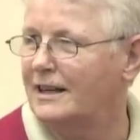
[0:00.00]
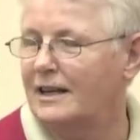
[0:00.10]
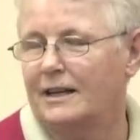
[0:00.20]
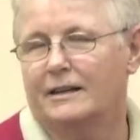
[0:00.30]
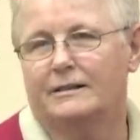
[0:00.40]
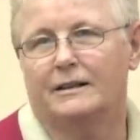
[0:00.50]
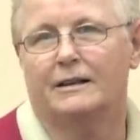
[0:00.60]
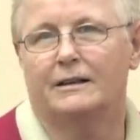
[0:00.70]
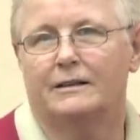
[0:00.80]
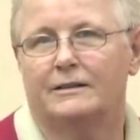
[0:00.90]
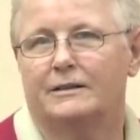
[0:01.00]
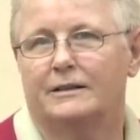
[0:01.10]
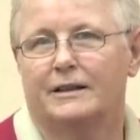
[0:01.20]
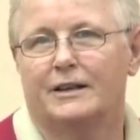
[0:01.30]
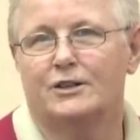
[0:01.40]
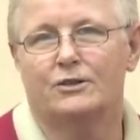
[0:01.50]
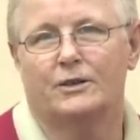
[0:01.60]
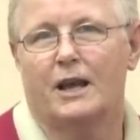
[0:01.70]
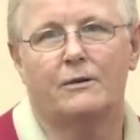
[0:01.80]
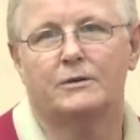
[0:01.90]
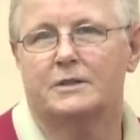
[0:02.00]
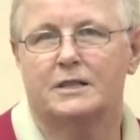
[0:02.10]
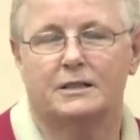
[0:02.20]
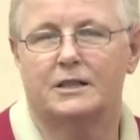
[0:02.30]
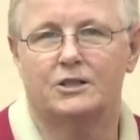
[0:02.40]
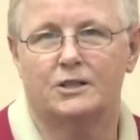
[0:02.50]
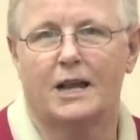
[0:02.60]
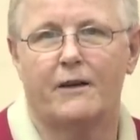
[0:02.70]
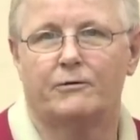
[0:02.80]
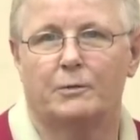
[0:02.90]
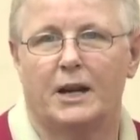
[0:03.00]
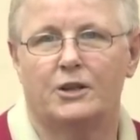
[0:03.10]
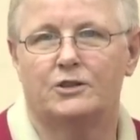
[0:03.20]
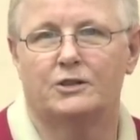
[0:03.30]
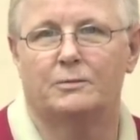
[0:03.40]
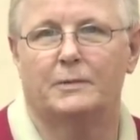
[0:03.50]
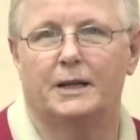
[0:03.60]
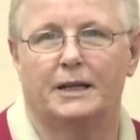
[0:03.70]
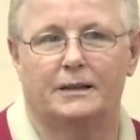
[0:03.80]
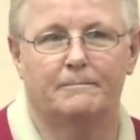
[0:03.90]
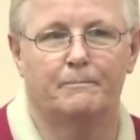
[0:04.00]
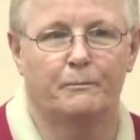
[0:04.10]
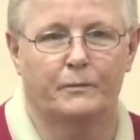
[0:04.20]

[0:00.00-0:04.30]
And so that was such an affirmation to me.